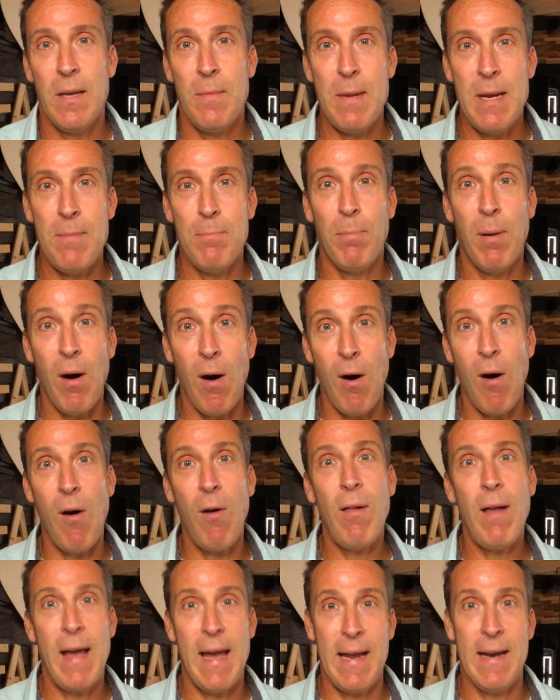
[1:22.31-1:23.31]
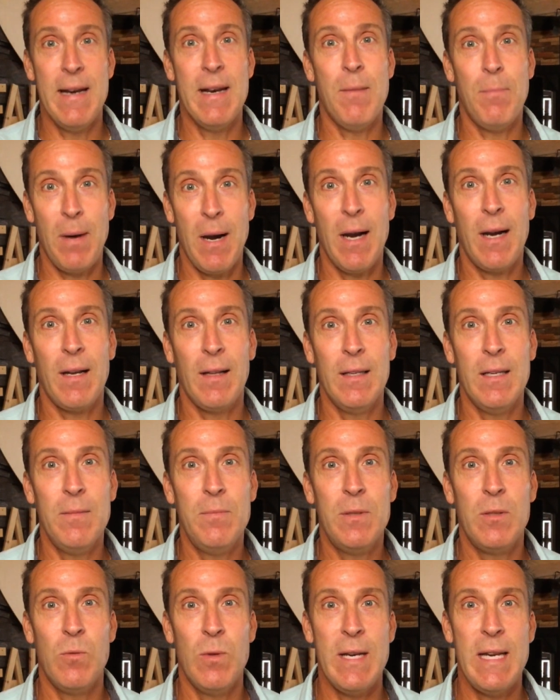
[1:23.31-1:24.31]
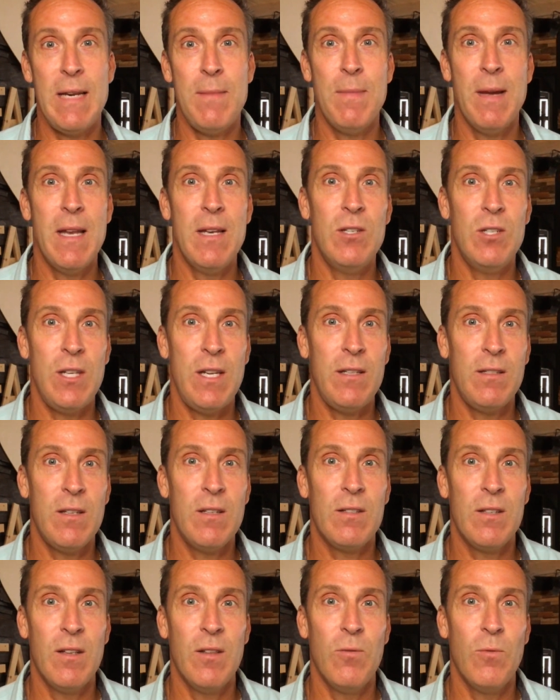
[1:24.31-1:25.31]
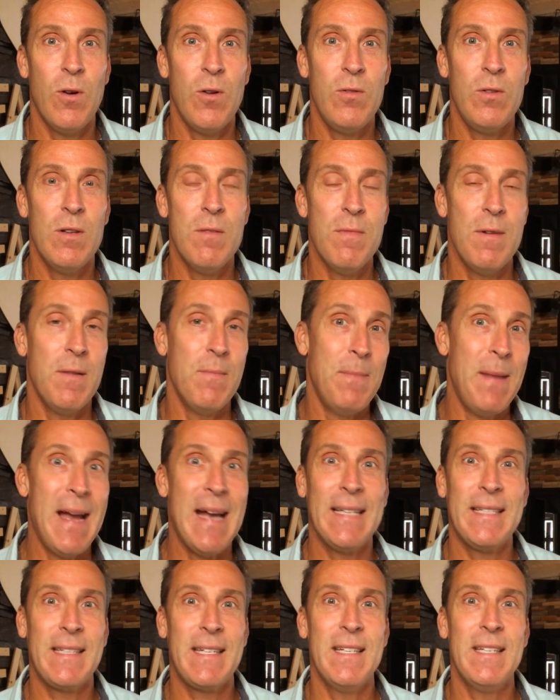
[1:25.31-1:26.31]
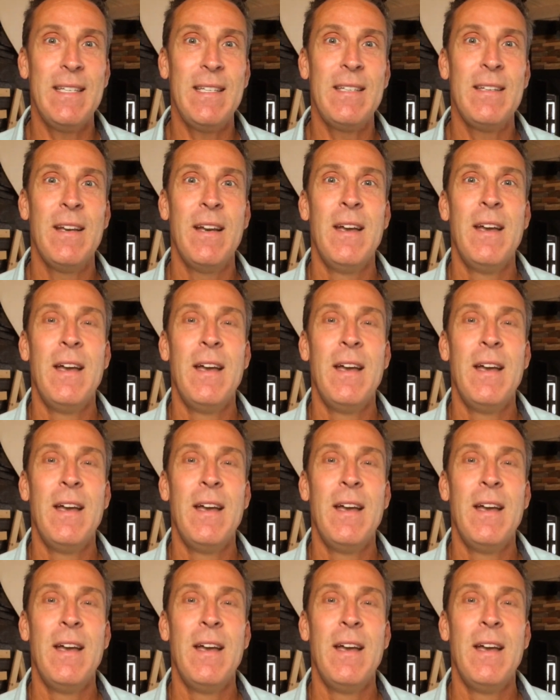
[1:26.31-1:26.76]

I mean, Paul had an apocalypse when he met Jesus on the road to Damascus.